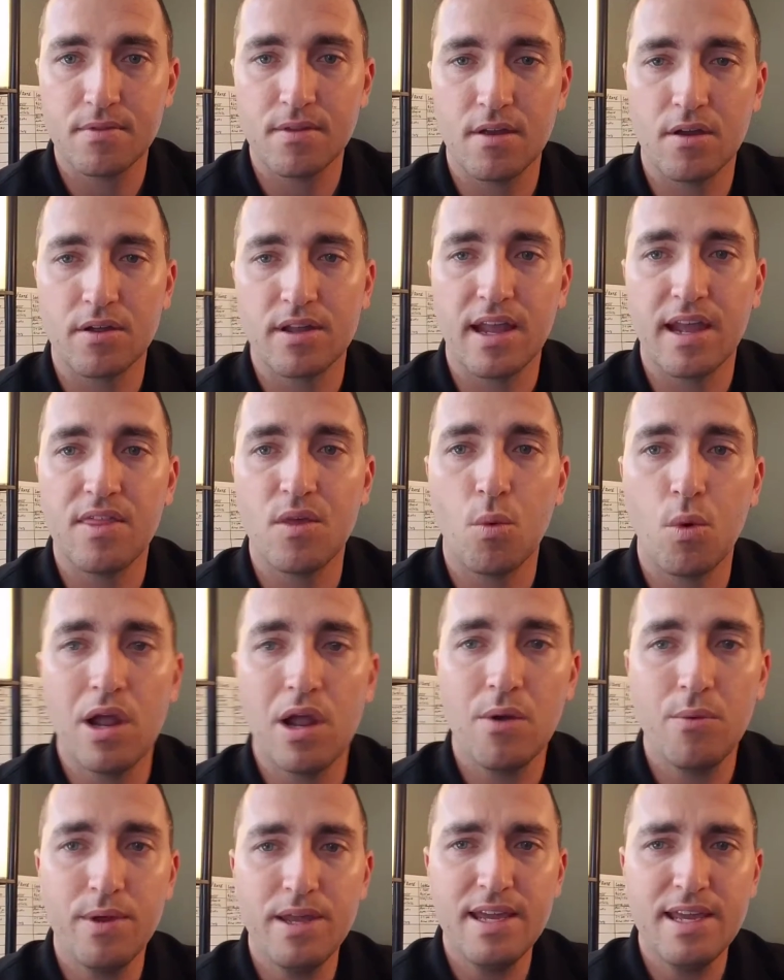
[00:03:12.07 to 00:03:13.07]
Okay, the way
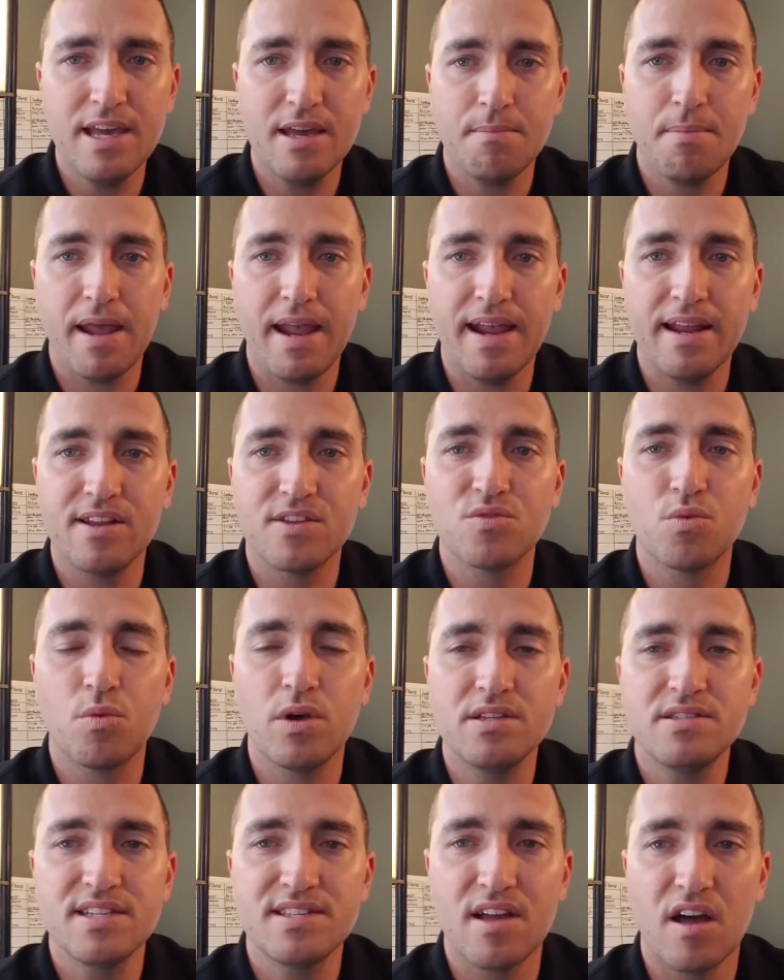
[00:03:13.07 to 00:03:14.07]
we get paid is
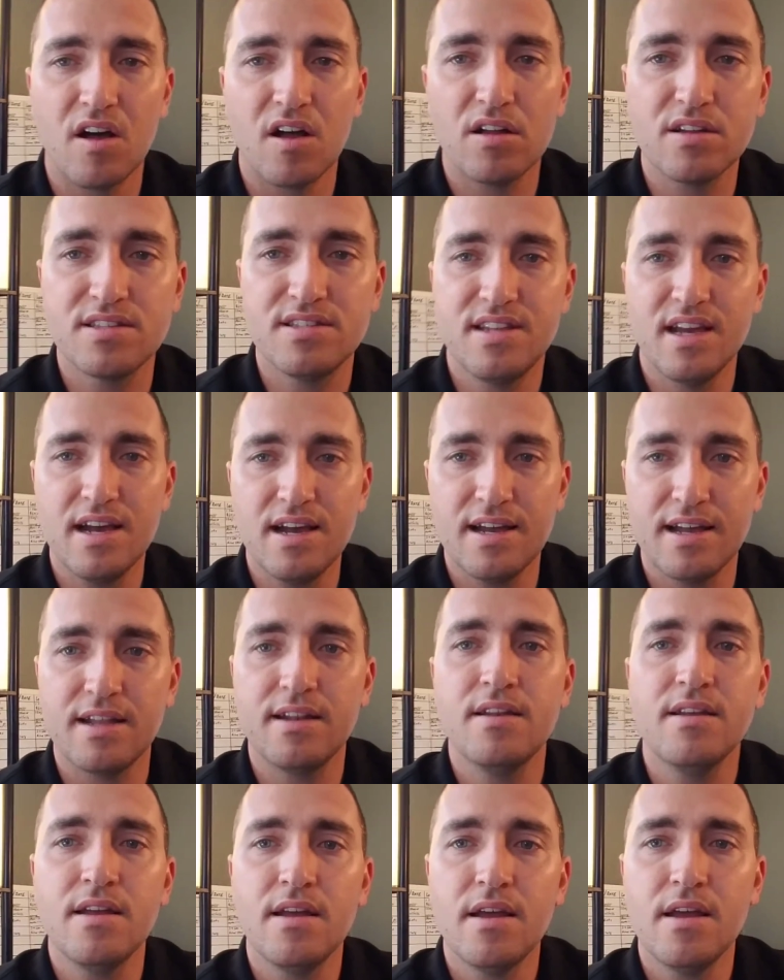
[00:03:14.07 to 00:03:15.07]
once it's all
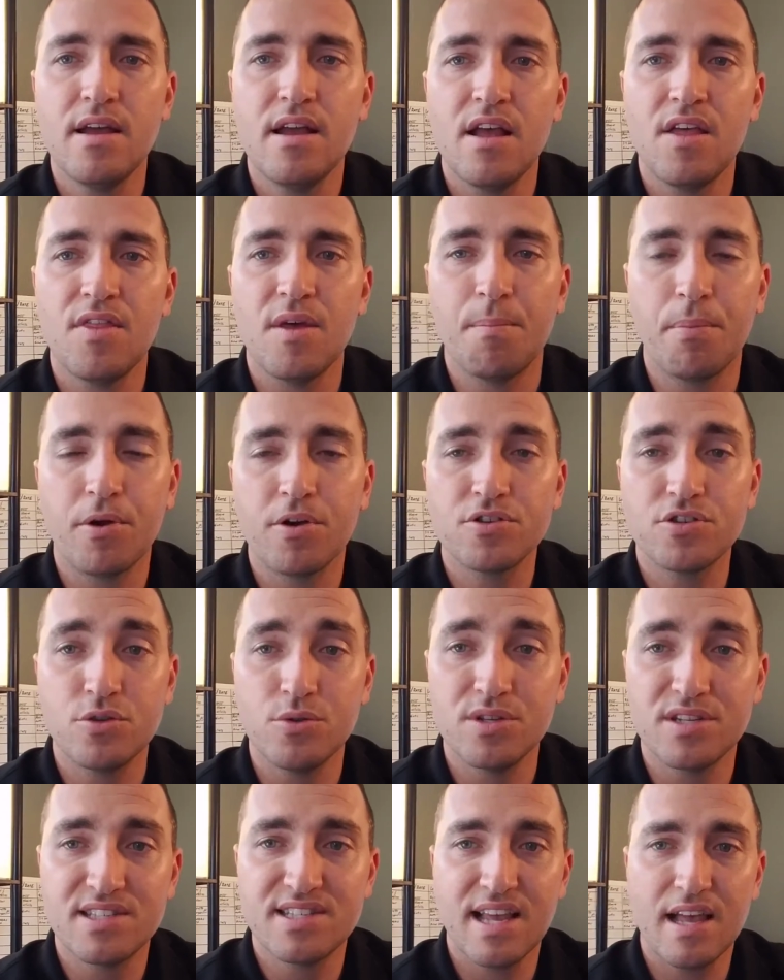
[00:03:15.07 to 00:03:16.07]
done, the person
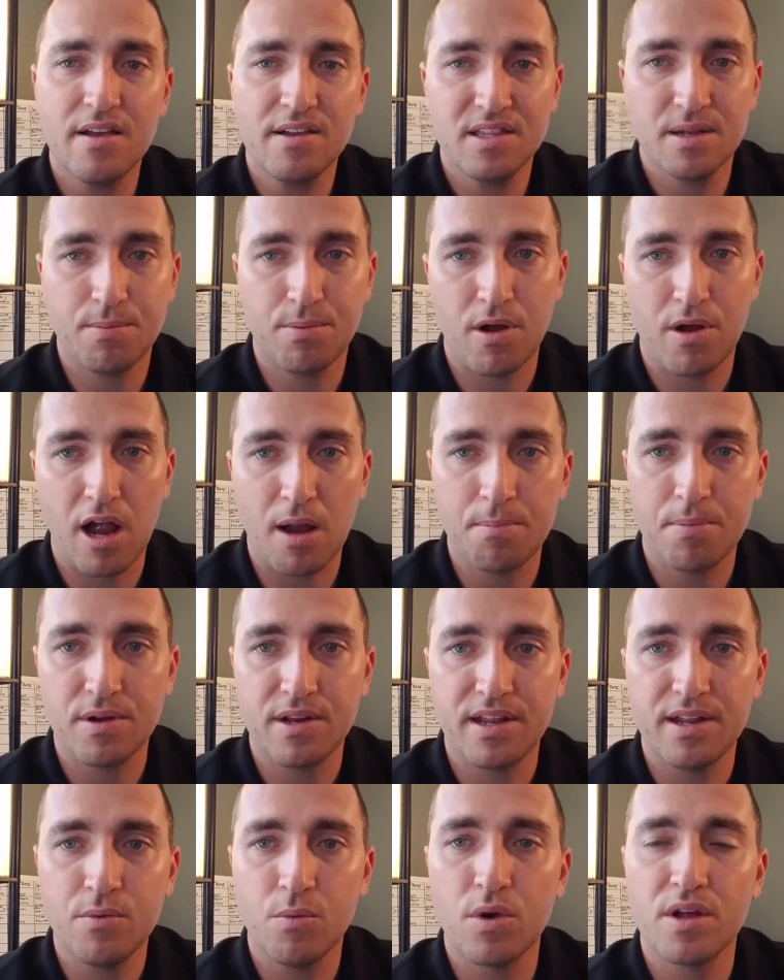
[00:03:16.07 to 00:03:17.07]
who's selling their
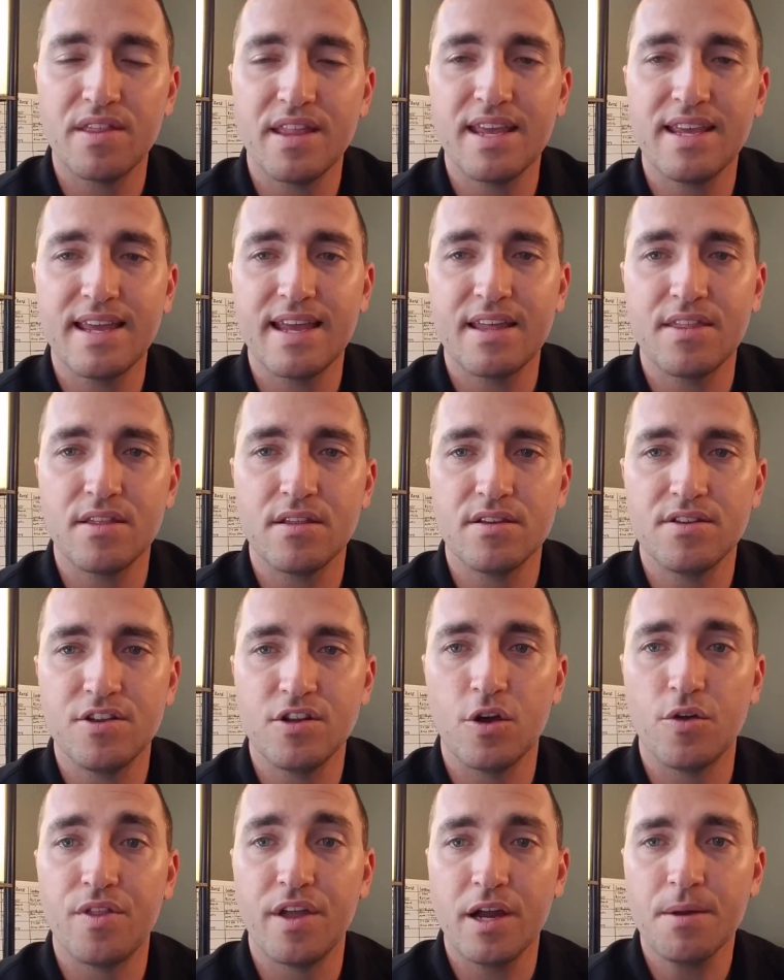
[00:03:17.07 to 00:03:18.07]
property, when they get
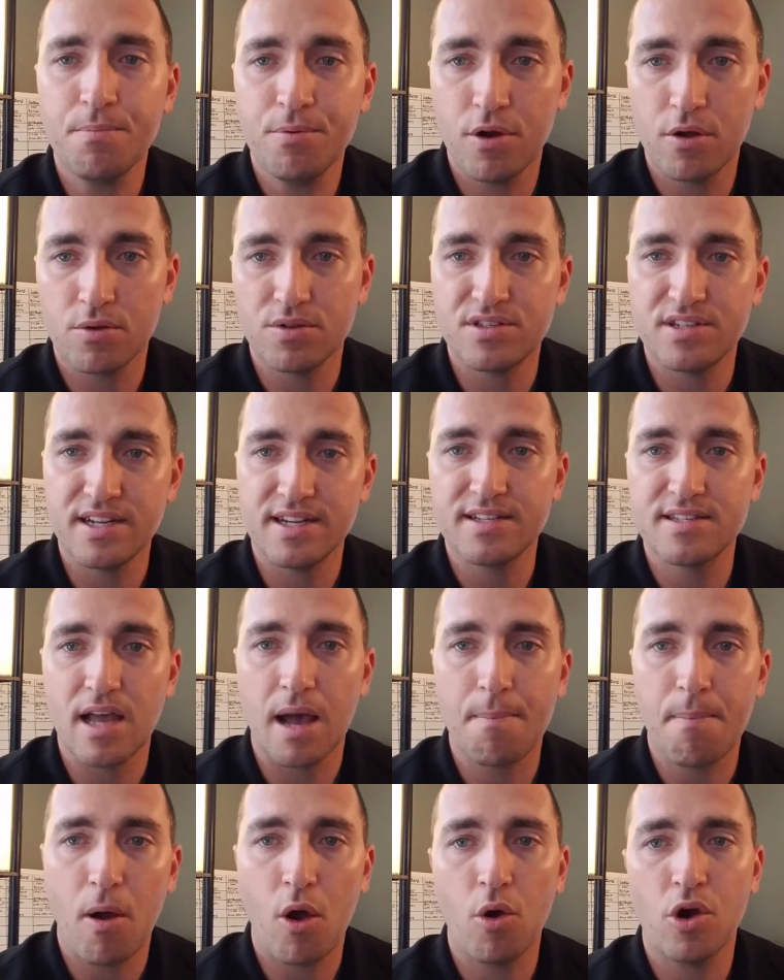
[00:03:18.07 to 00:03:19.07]
their proceeds, a
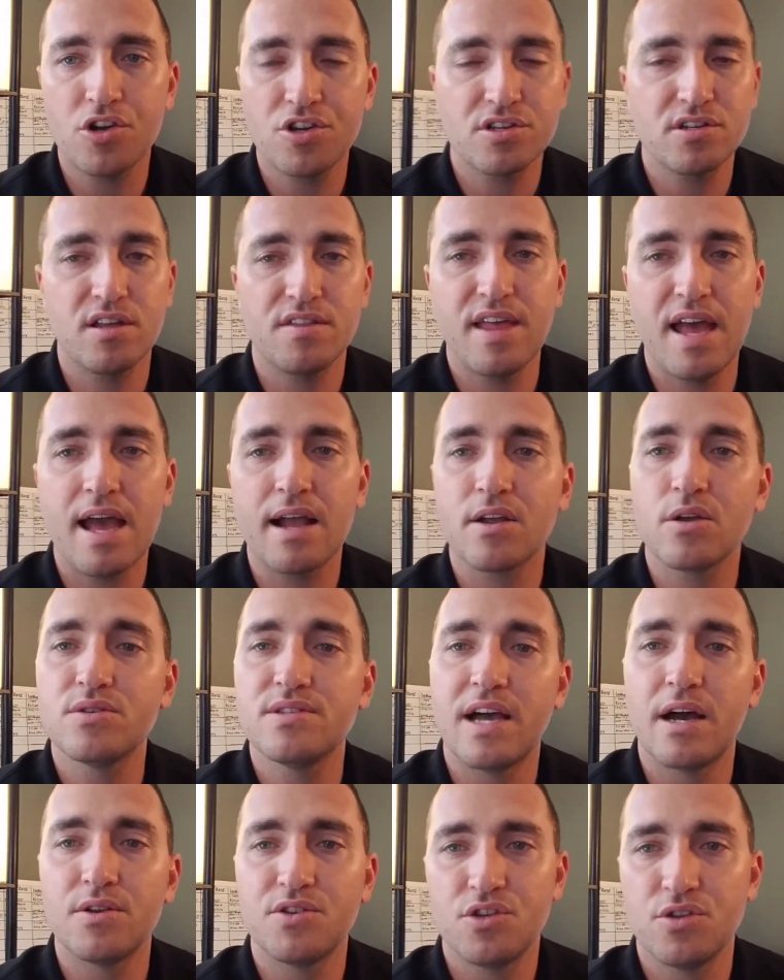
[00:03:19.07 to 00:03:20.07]
portion of that goes
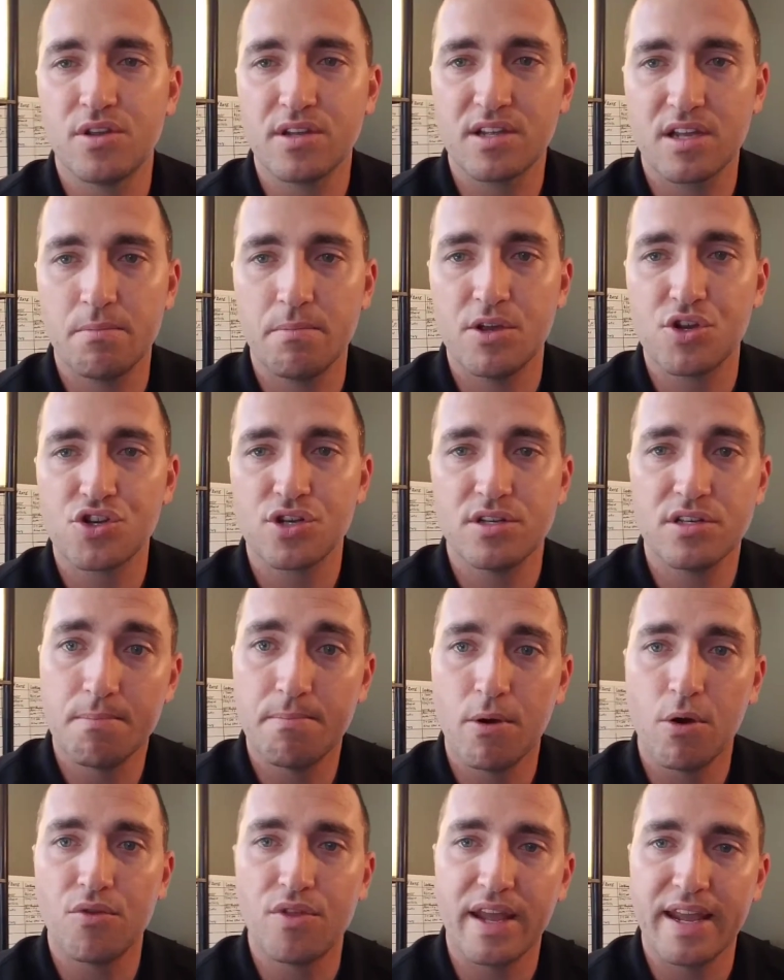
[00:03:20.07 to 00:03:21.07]
out to the commission to
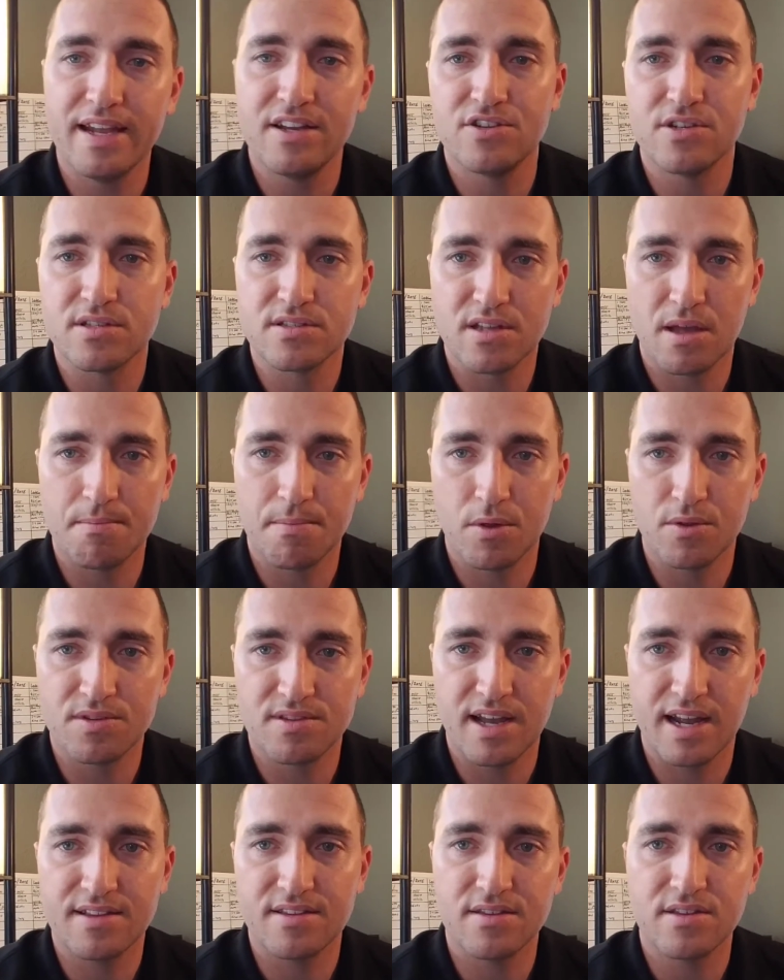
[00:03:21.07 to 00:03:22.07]
both agents on both
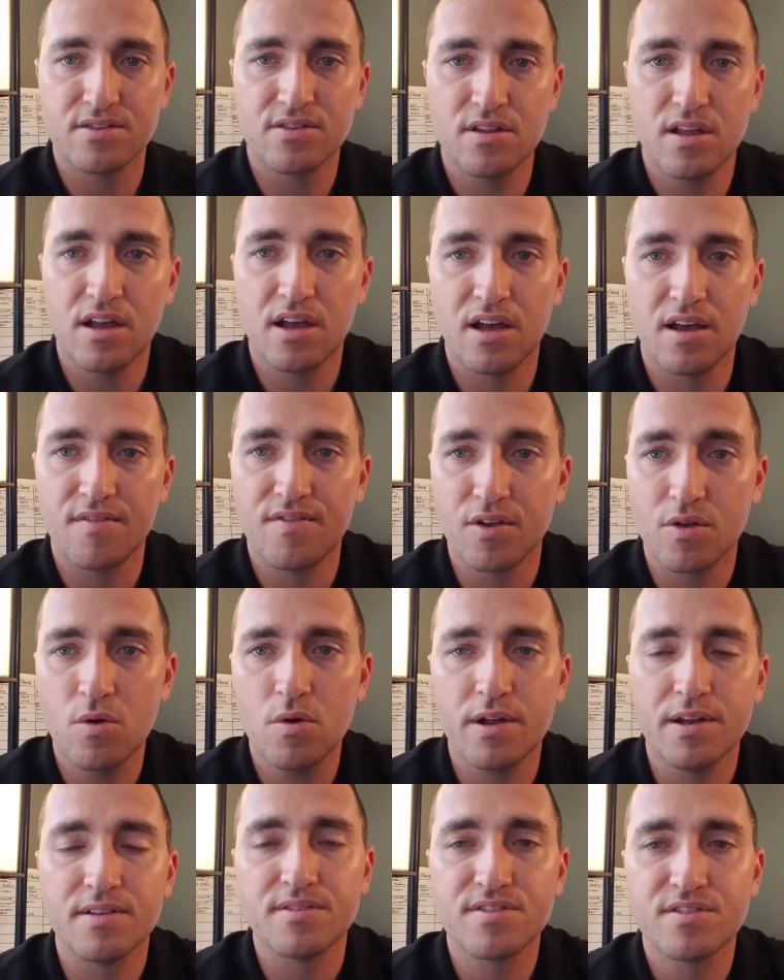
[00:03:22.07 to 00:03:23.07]
sides of the coin.